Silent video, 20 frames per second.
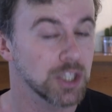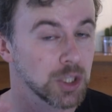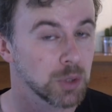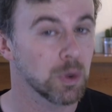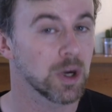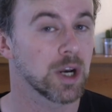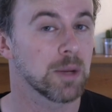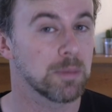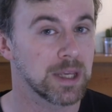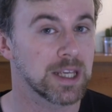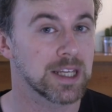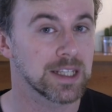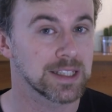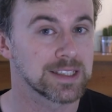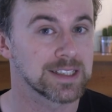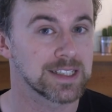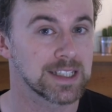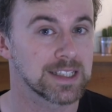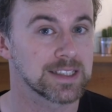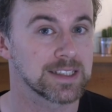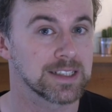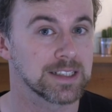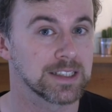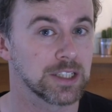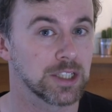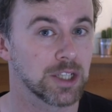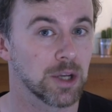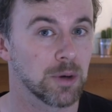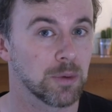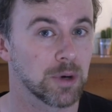You want to be
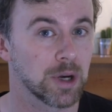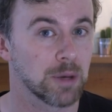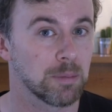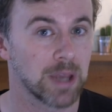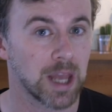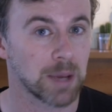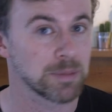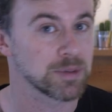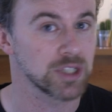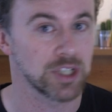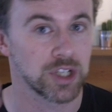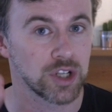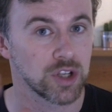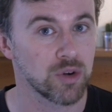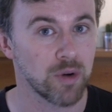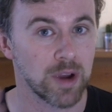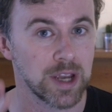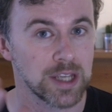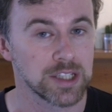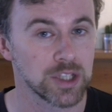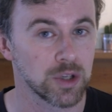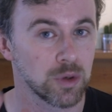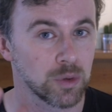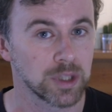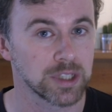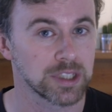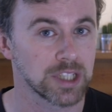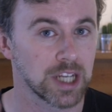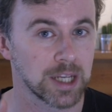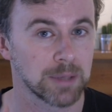consistent, you don't want to be absolutely crazy
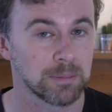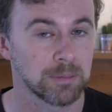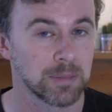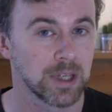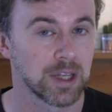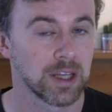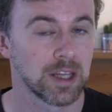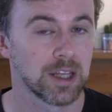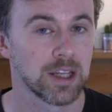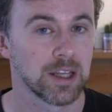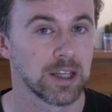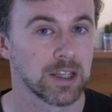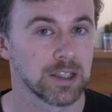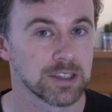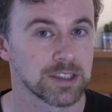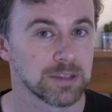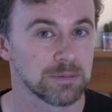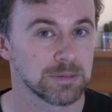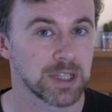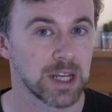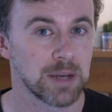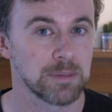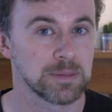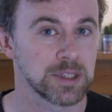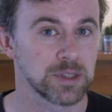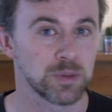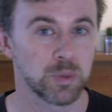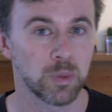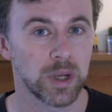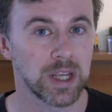all the time.
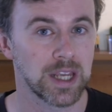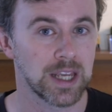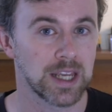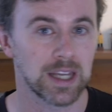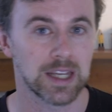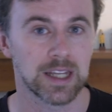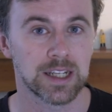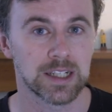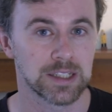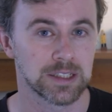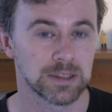Sometimes it's weird.